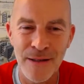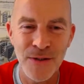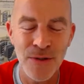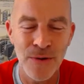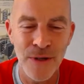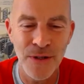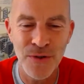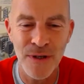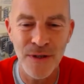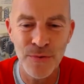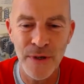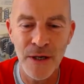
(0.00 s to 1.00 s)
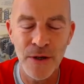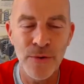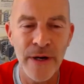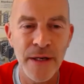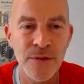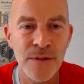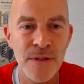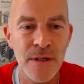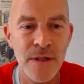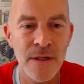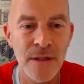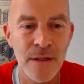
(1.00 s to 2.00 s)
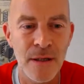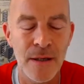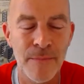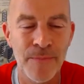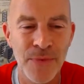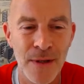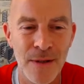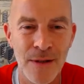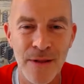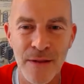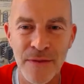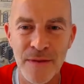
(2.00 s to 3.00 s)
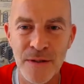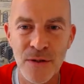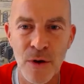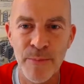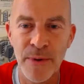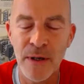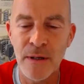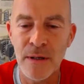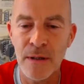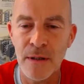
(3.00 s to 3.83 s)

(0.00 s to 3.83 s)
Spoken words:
So it's really great to see that this topic